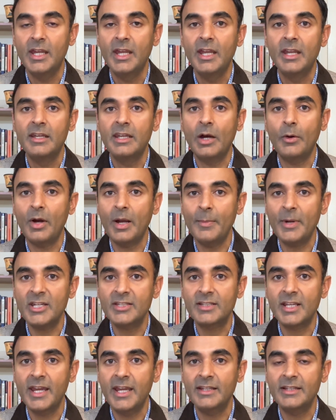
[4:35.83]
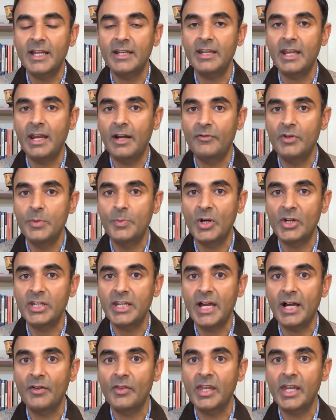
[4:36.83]
Now, am I saying that everybody
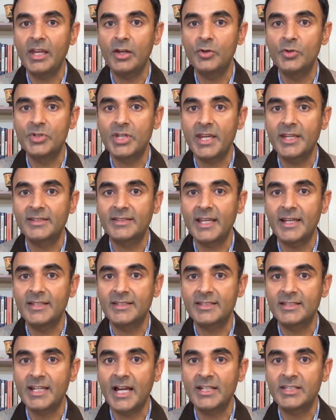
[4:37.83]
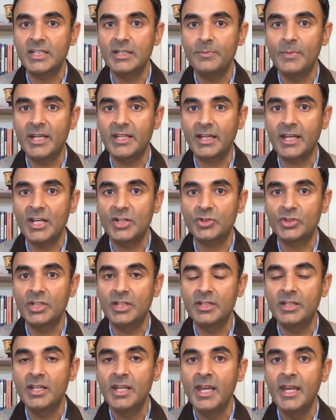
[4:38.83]
out there who takes a statin medication
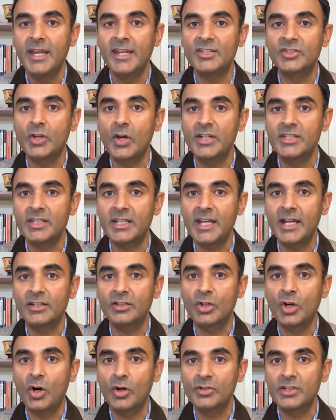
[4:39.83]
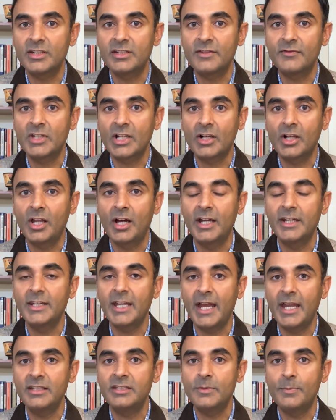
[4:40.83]
is going to get cognitive decline
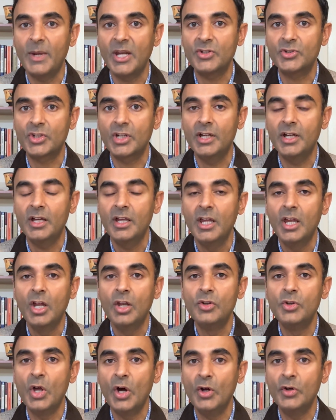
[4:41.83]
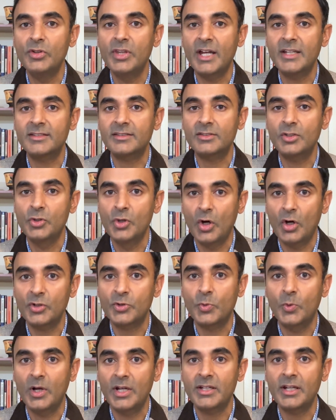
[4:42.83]
and dementia? No, that's not
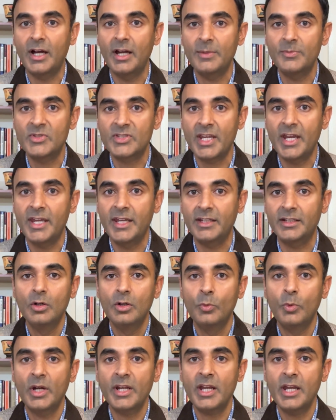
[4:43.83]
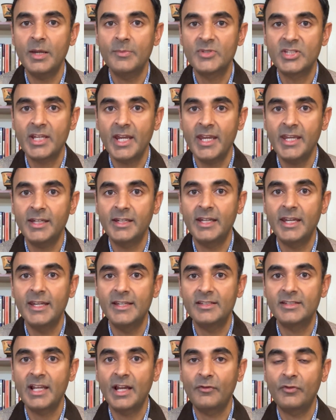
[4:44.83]
what I'm saying. What I am saying is
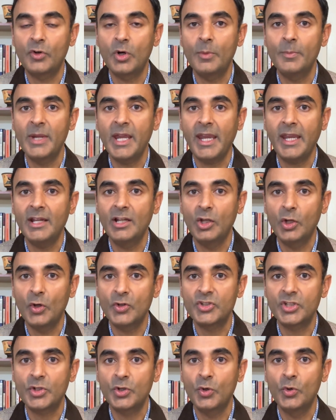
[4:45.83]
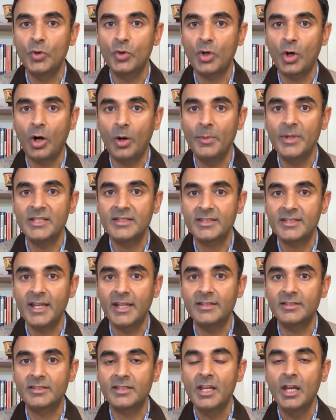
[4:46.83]
that from a logical, common
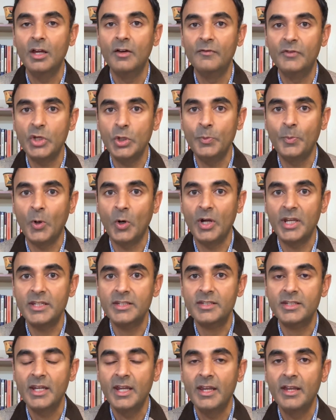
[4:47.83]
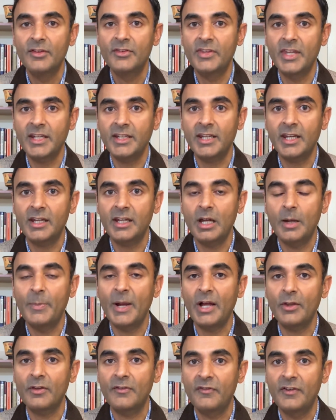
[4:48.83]
sense viewpoint, thinking about
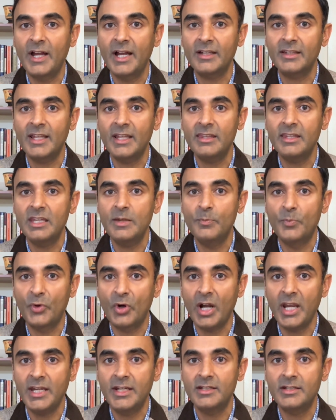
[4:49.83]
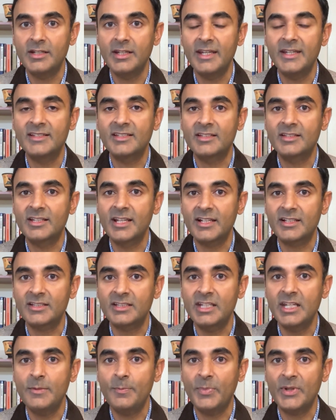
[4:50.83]
the fact that the brain is
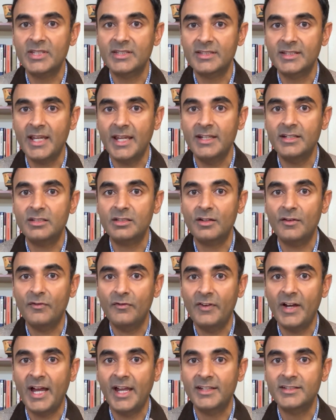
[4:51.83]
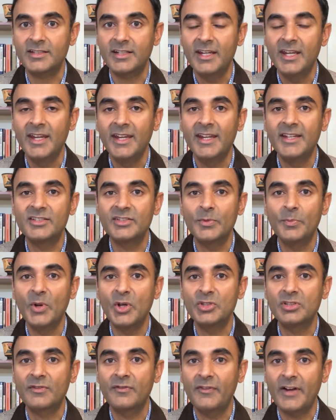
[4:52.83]
60% fat, It's the
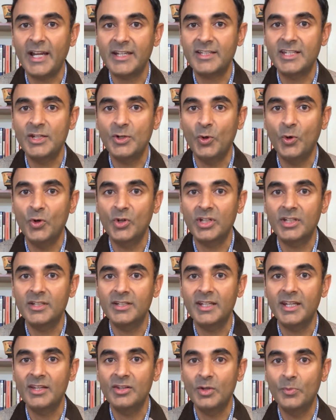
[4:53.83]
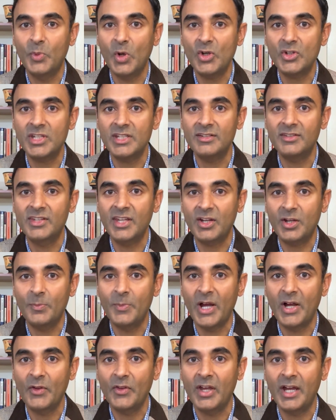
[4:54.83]
most fatty organ in the body. Think
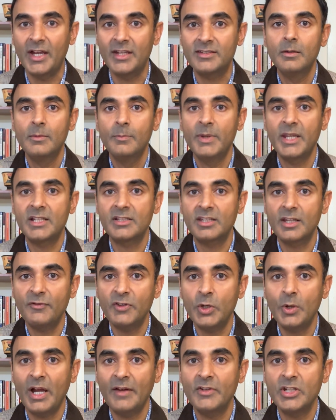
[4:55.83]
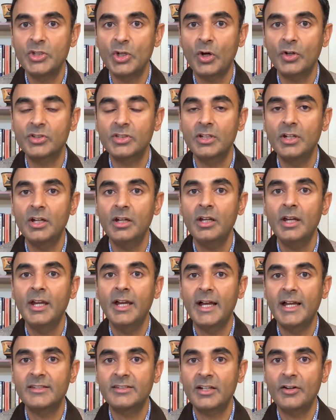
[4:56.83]
about that. Because if you have a doctor,
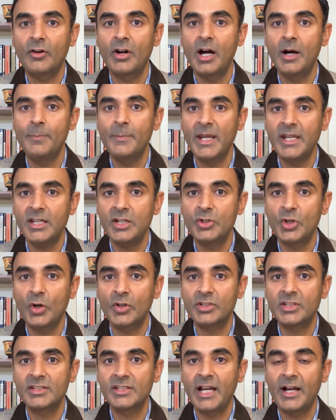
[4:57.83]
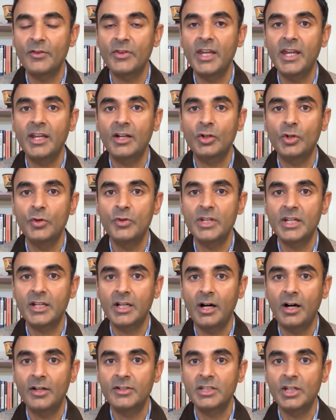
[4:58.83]
as there are many doctors out there, including
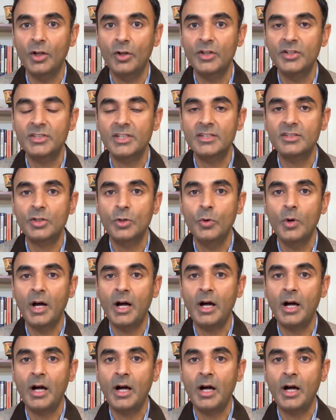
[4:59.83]
cardiologists, who are